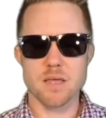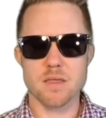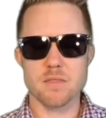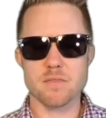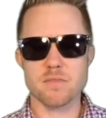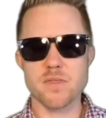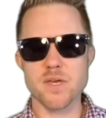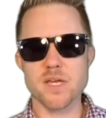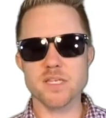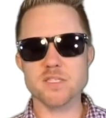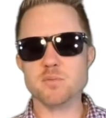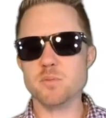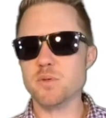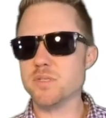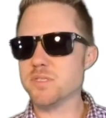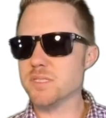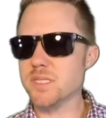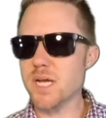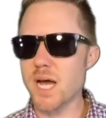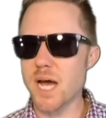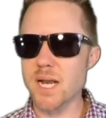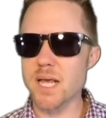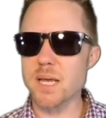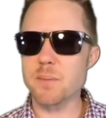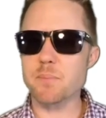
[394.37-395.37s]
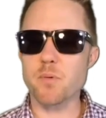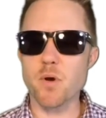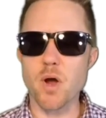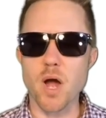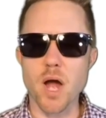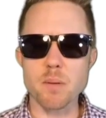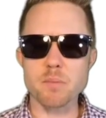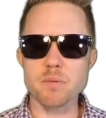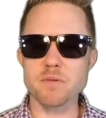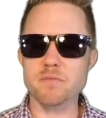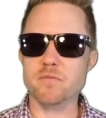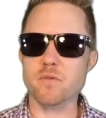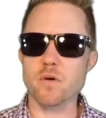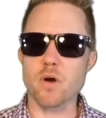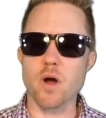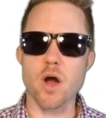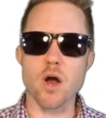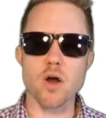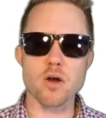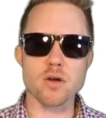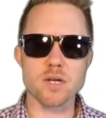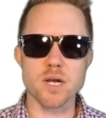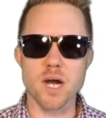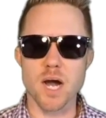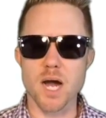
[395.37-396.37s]
This was not a problem for
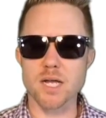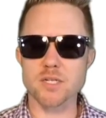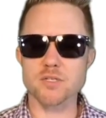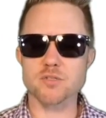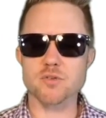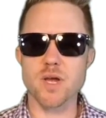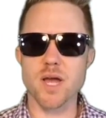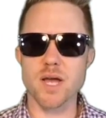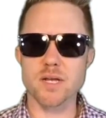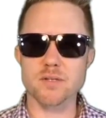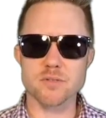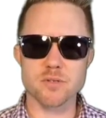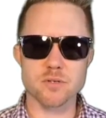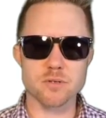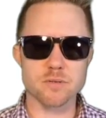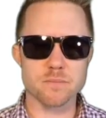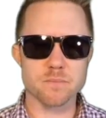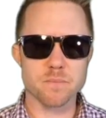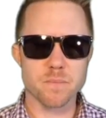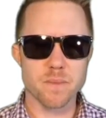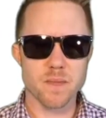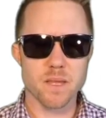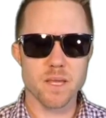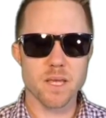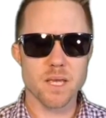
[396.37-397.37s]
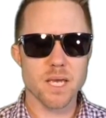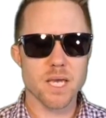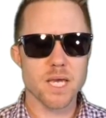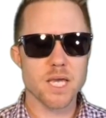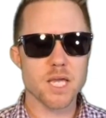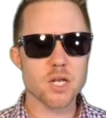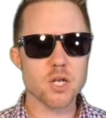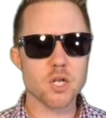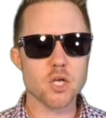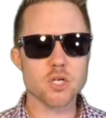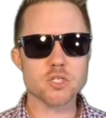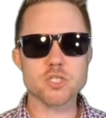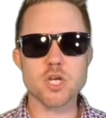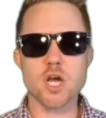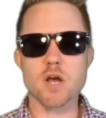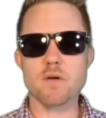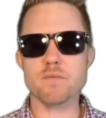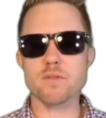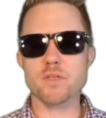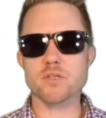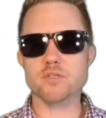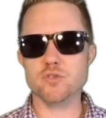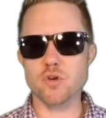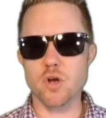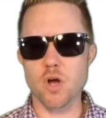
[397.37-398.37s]
our contractor. He looked
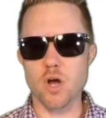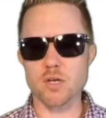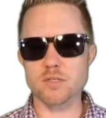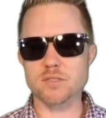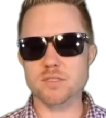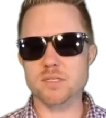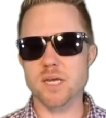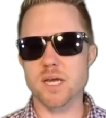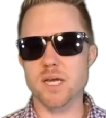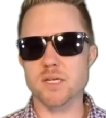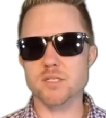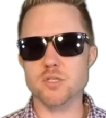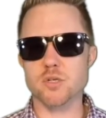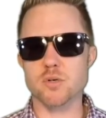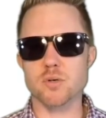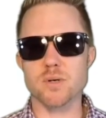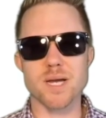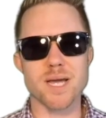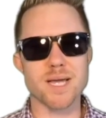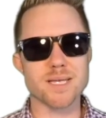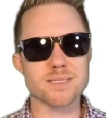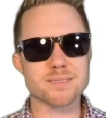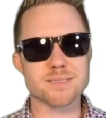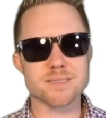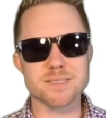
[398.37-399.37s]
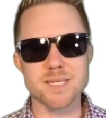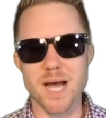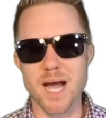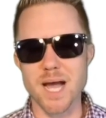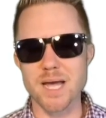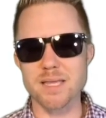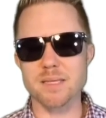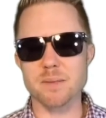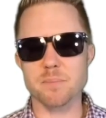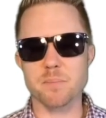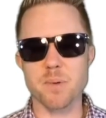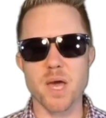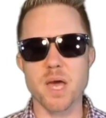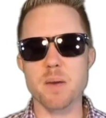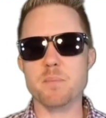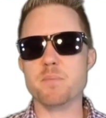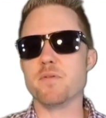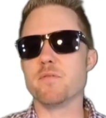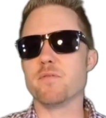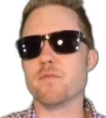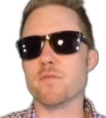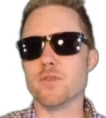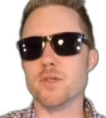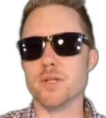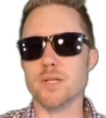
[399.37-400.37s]
over the draw schedule and signed the
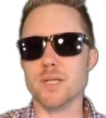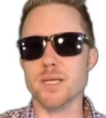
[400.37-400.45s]
paper for the